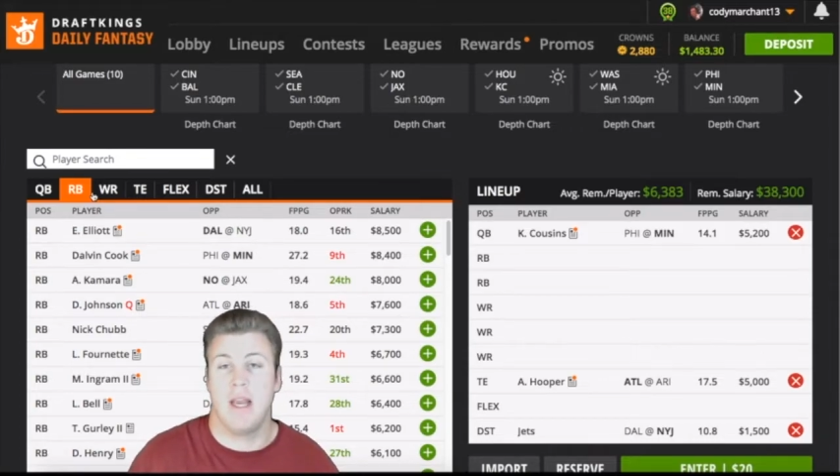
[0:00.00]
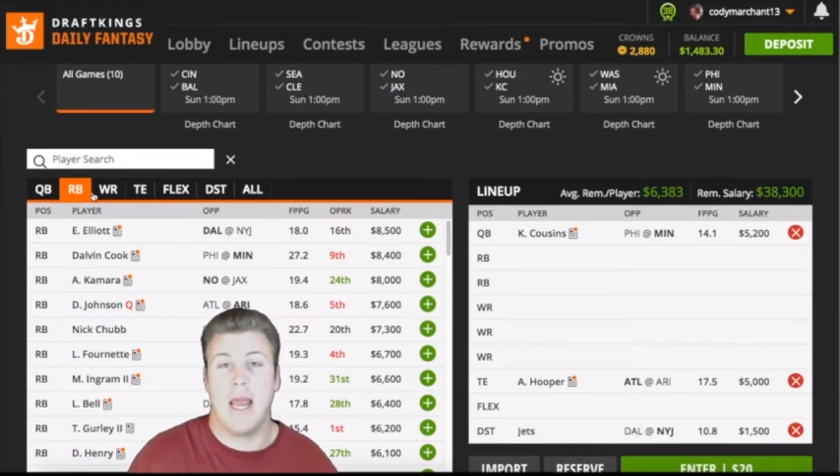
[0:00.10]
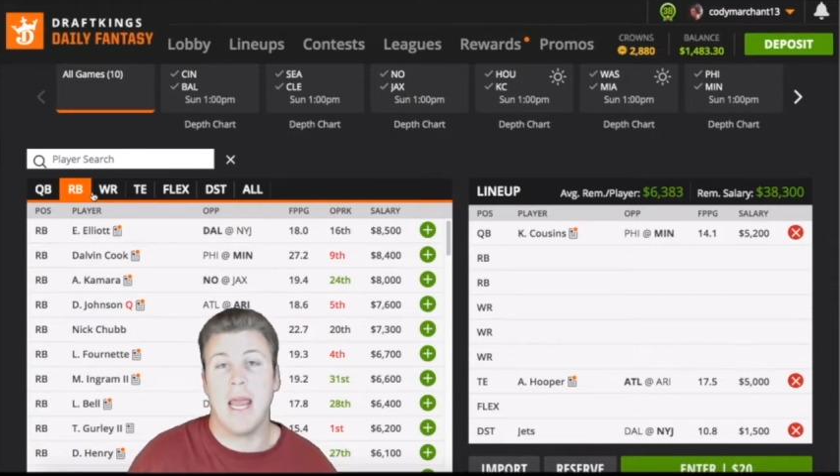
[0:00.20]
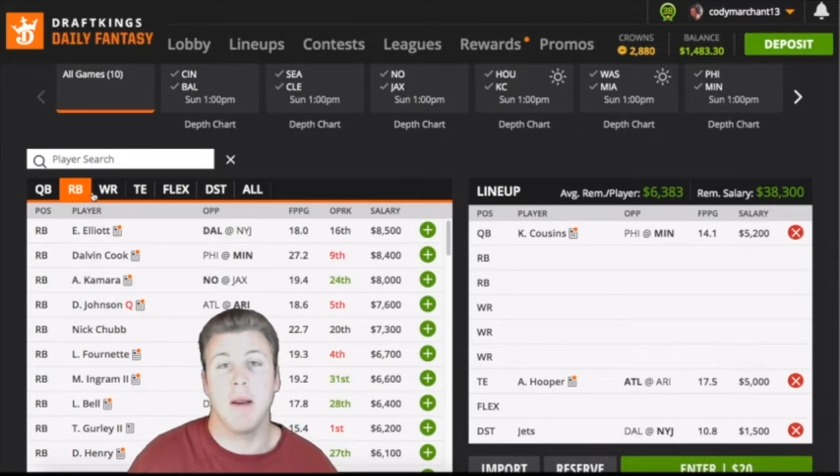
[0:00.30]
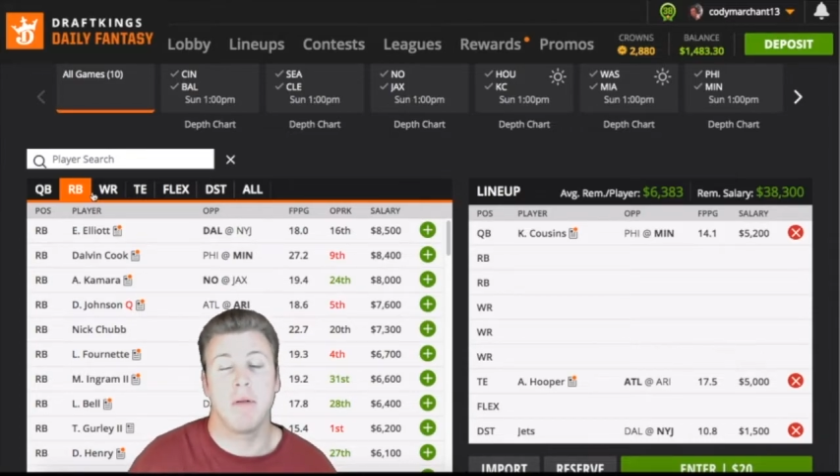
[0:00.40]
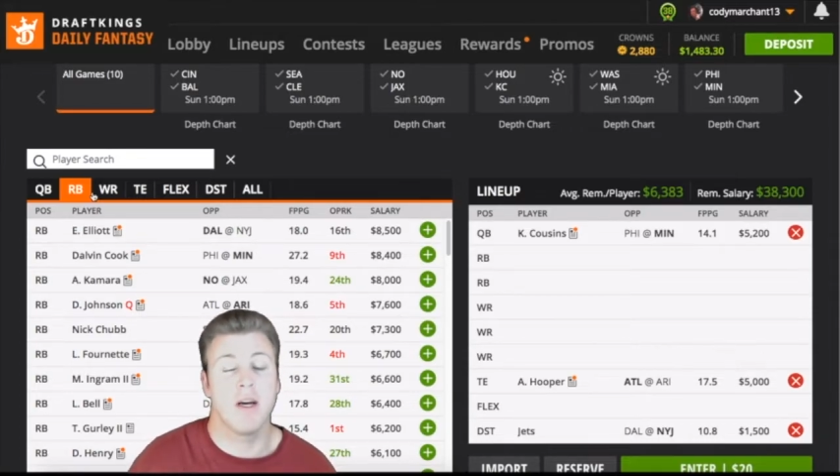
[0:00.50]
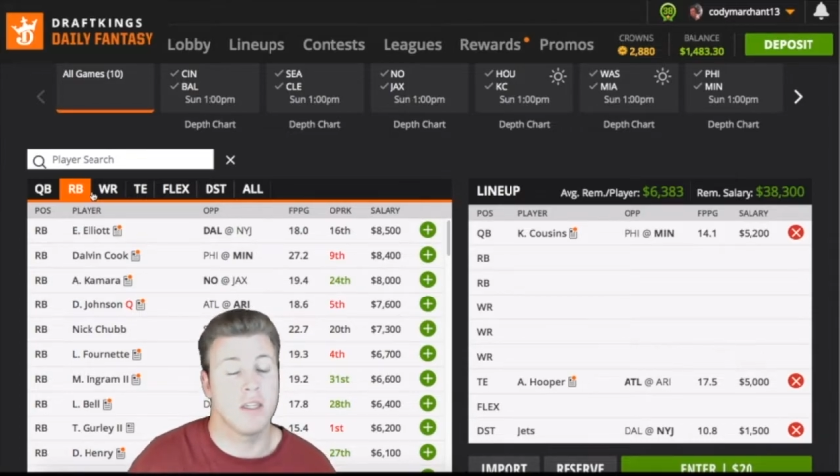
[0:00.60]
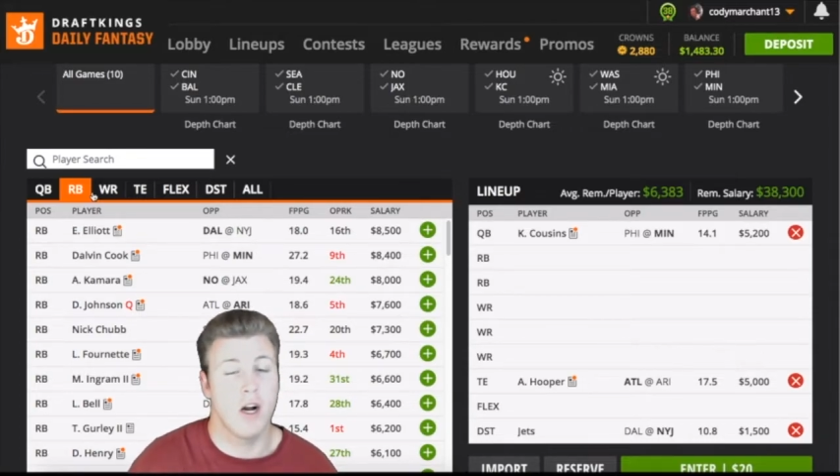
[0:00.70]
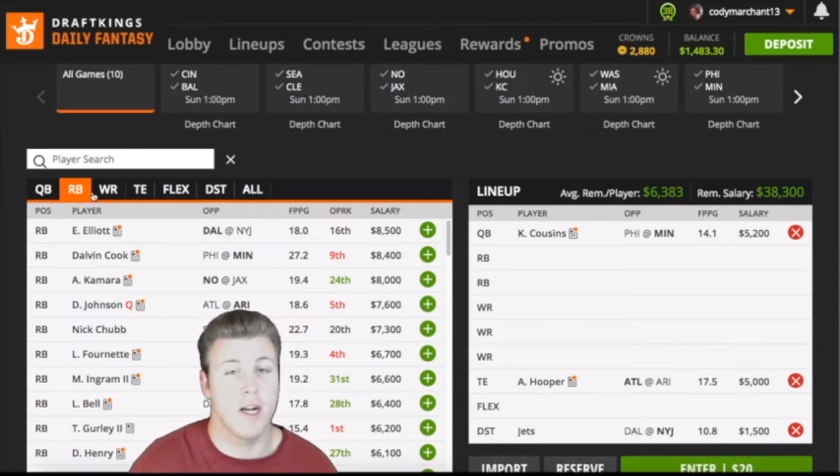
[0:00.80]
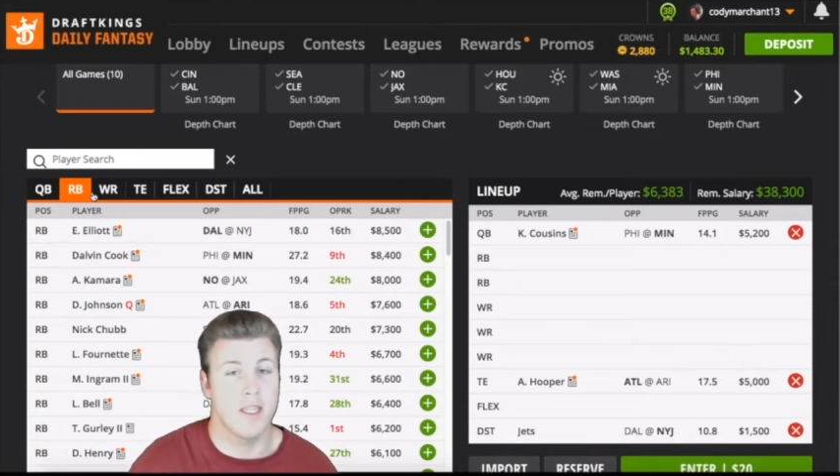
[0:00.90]
8+
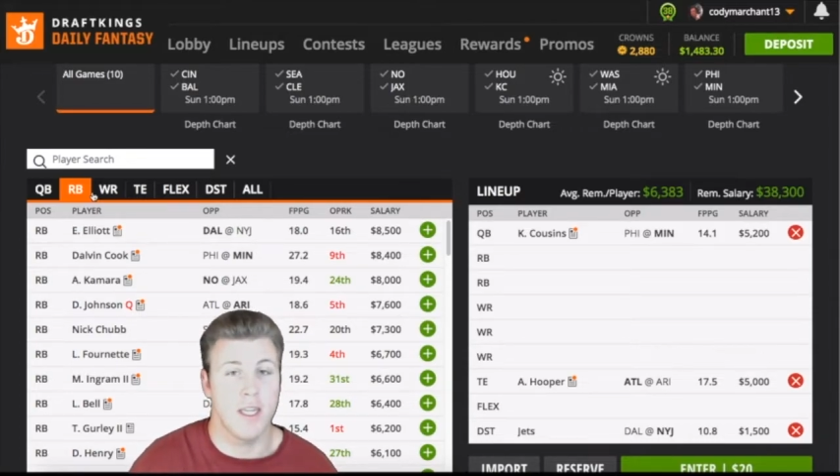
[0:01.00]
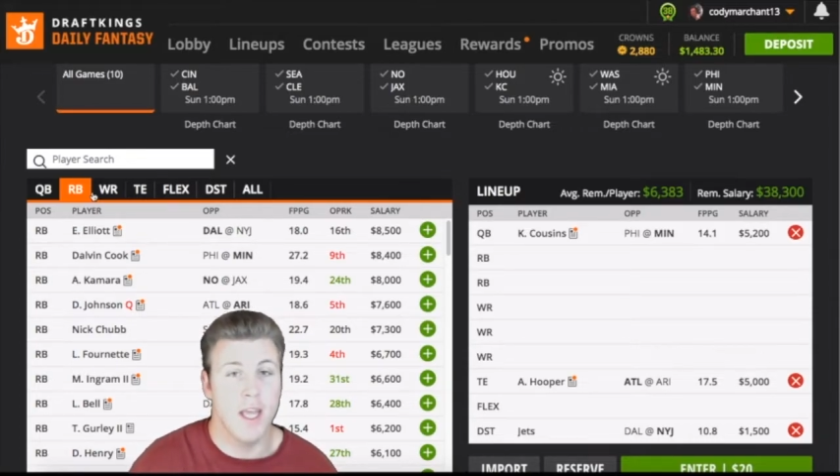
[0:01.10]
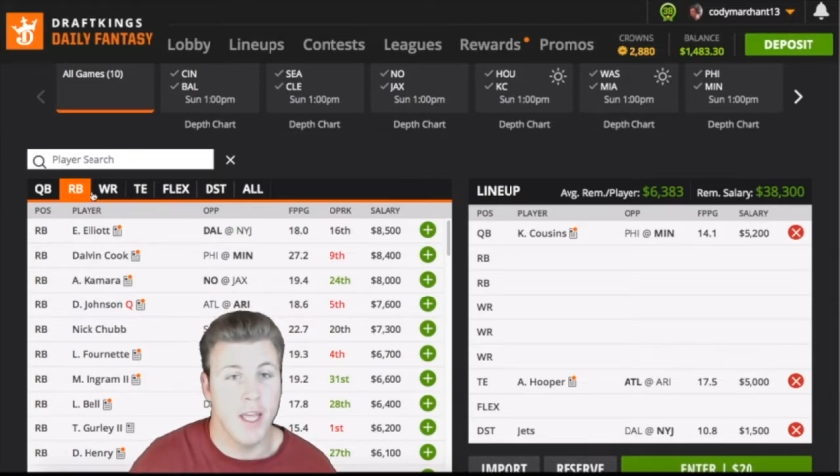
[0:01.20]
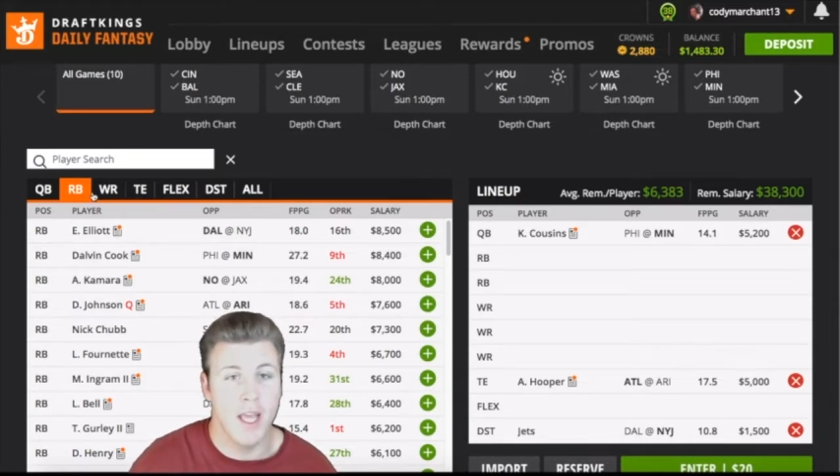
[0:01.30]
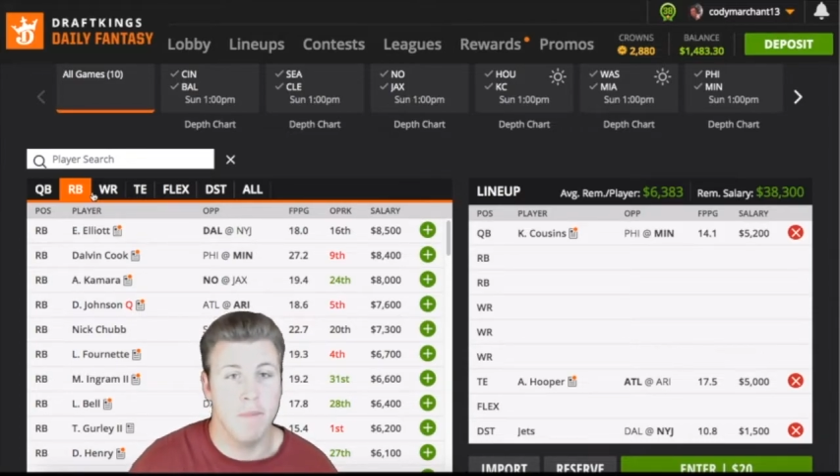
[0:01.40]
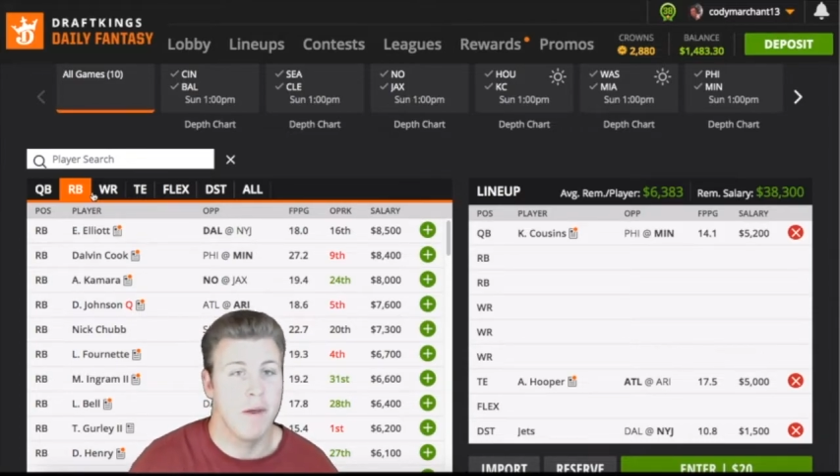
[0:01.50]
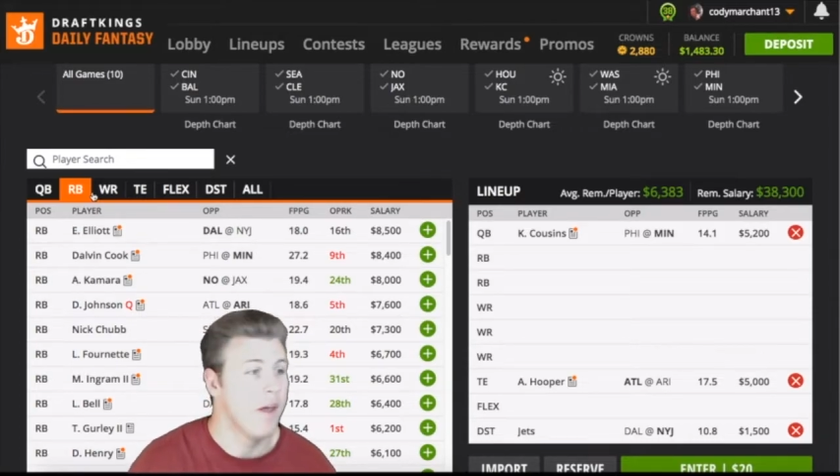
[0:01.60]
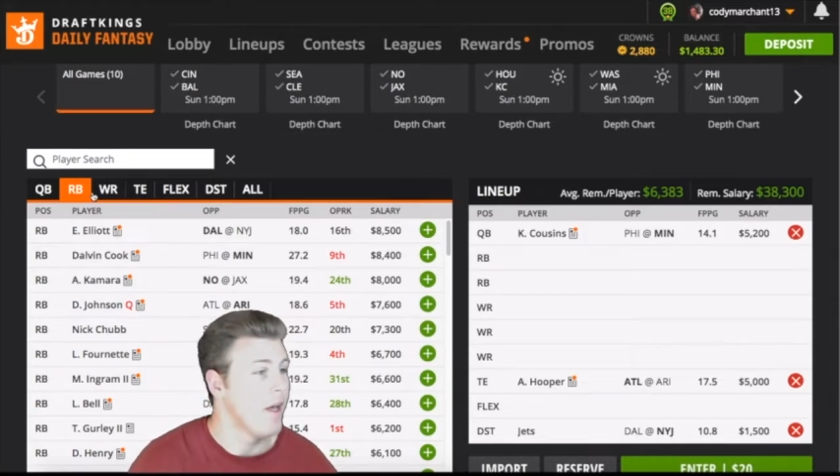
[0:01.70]
targets a game.